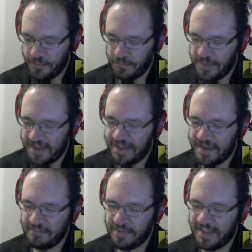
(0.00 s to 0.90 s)

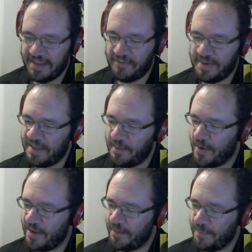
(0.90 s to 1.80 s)
really
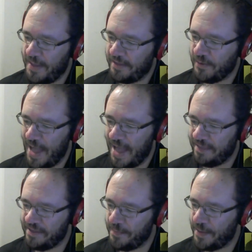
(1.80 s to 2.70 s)
wanted me to
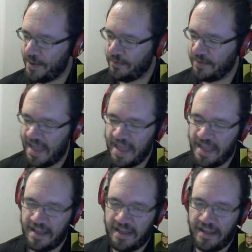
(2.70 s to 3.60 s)
ask about
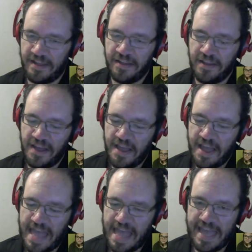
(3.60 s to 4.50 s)
a
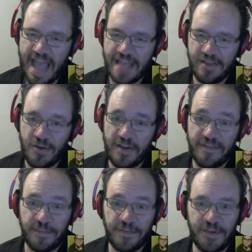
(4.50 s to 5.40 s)
category
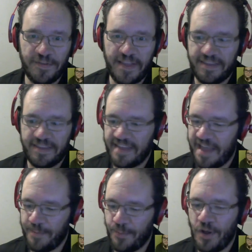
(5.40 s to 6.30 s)
from Tuesday's
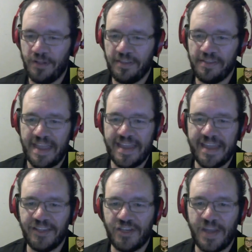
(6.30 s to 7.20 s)
game called
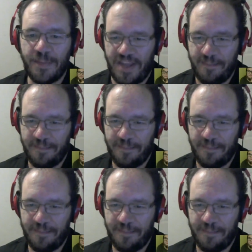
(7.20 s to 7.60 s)
Psychic Jeopardy.